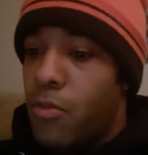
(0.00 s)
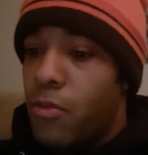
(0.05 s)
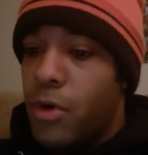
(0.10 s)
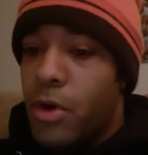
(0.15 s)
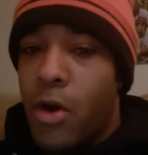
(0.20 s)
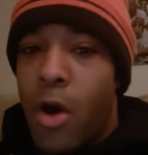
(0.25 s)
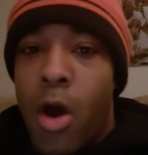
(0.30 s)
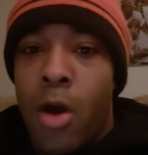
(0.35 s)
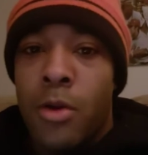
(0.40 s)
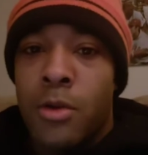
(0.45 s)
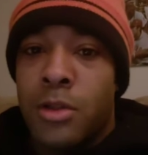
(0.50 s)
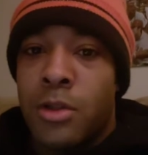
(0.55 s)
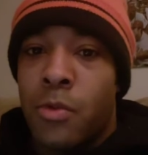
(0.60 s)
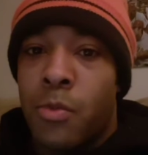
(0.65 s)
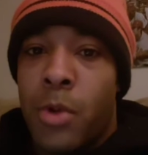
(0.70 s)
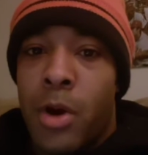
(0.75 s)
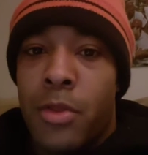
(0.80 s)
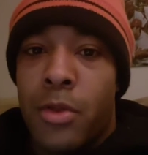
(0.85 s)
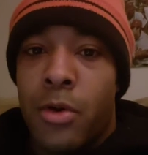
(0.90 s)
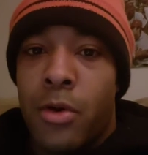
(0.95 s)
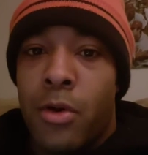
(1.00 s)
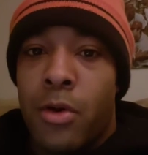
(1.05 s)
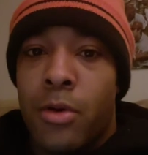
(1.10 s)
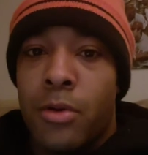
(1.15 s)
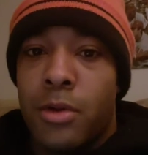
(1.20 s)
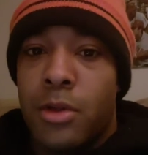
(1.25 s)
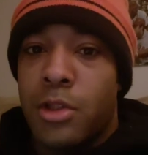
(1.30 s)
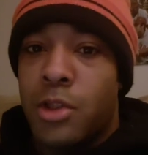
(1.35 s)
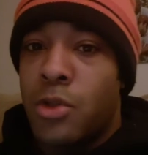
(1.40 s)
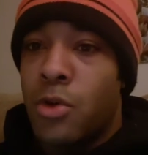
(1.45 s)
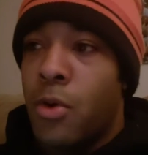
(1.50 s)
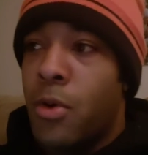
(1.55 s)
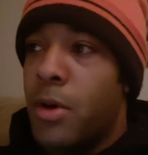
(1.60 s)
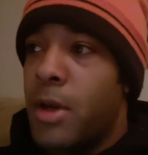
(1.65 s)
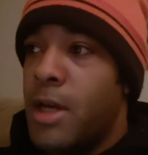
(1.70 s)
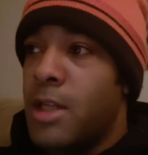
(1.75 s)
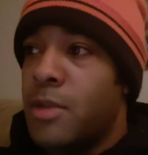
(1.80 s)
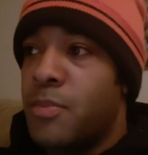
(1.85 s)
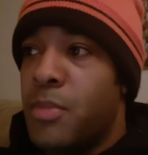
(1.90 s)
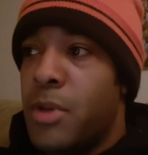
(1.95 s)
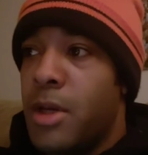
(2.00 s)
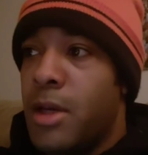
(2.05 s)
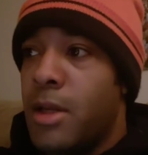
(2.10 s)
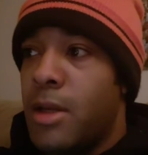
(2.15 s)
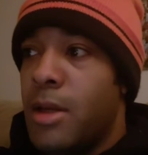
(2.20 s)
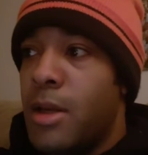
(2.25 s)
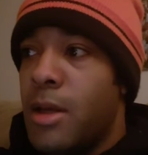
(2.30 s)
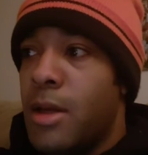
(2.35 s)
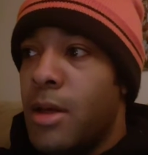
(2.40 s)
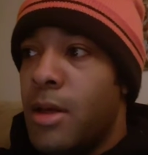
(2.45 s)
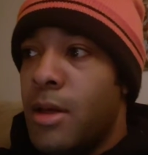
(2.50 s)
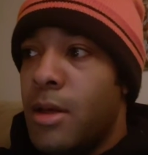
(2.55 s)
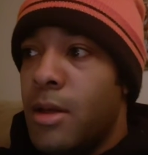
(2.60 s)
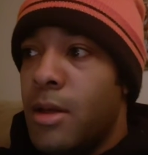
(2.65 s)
regardless of whether Deshaun has been,